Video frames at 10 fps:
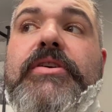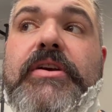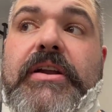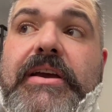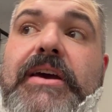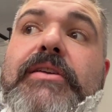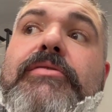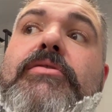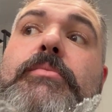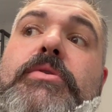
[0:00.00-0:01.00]
you're going to get are
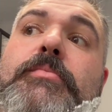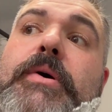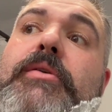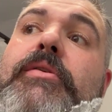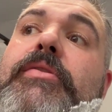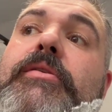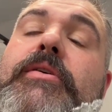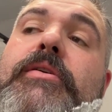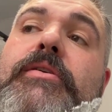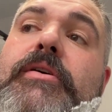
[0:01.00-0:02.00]
so much better
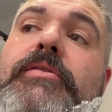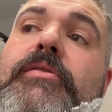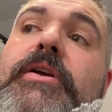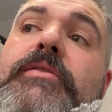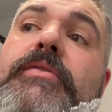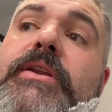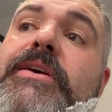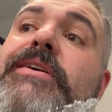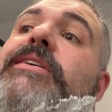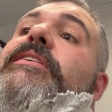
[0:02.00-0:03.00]
on the other end of it
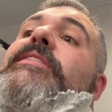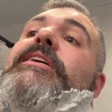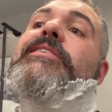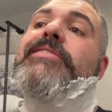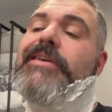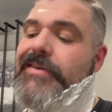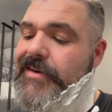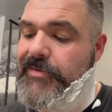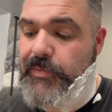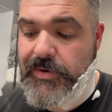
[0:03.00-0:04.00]
that it's like
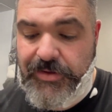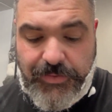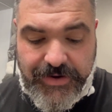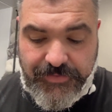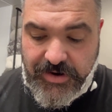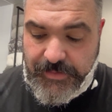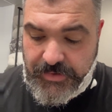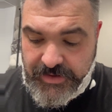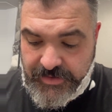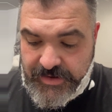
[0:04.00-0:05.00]
it's worth whatever couple
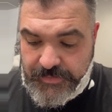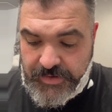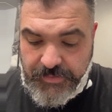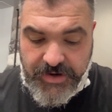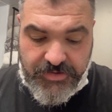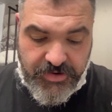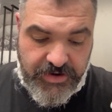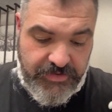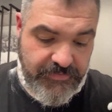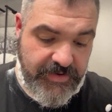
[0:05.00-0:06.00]
of minutes you got
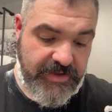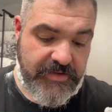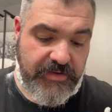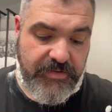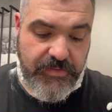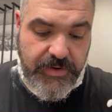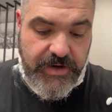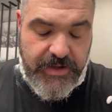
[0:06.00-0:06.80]
to invest into it.